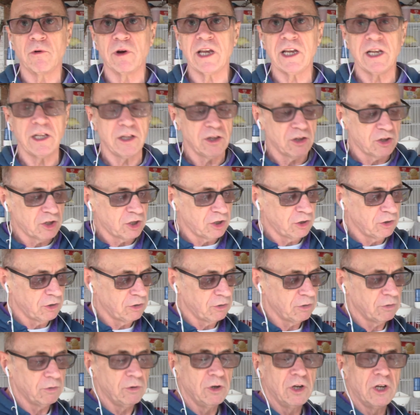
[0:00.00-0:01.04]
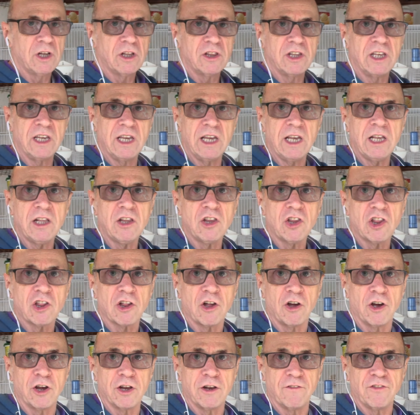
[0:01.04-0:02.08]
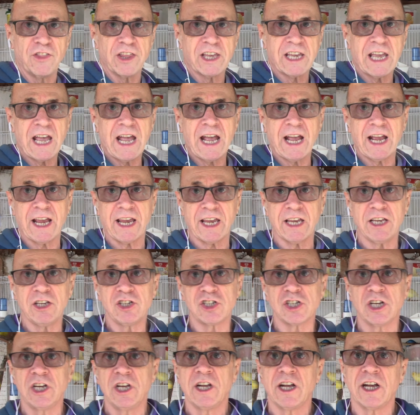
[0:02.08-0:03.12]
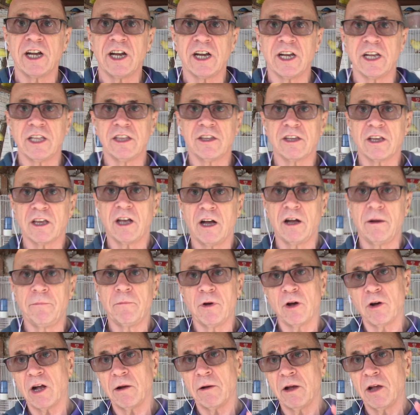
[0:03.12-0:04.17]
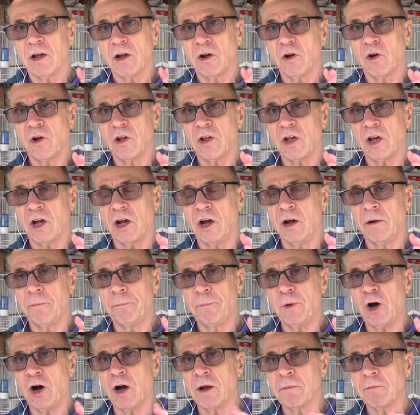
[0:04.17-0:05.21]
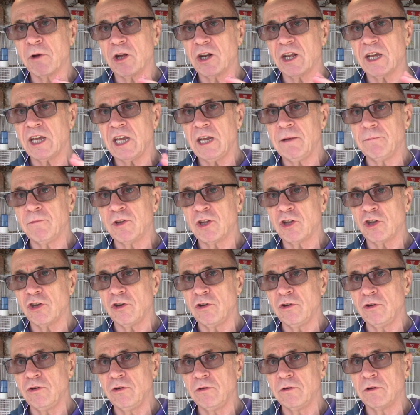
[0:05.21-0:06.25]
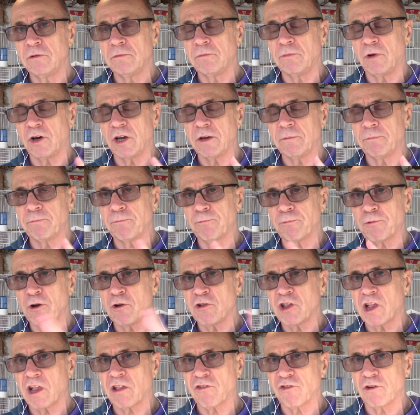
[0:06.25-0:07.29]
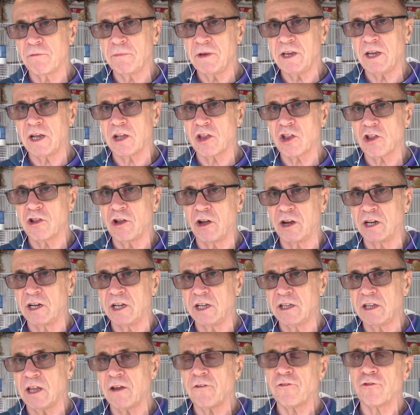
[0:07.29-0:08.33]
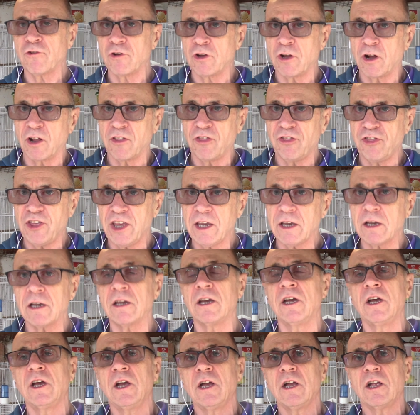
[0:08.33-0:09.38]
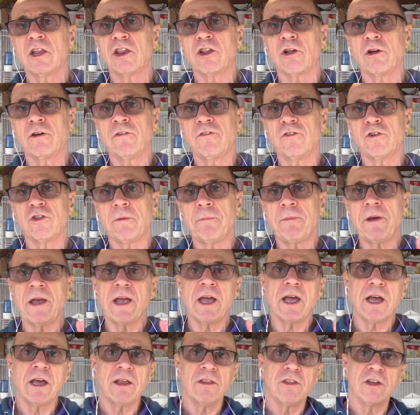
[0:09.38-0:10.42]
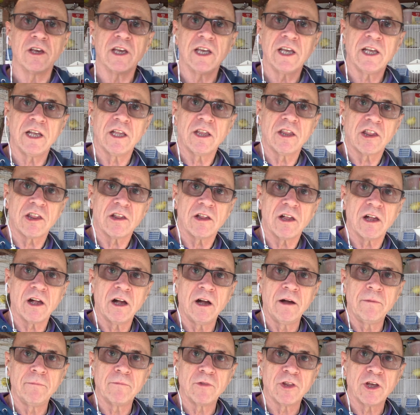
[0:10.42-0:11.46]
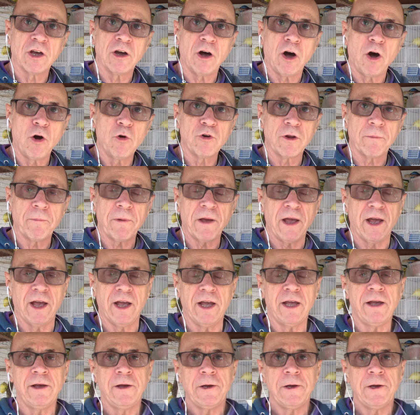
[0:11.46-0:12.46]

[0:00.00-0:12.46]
into the inside of the cage, and but I'm going to keep my process from here slightly different, I think. So for the pair that is the older pair,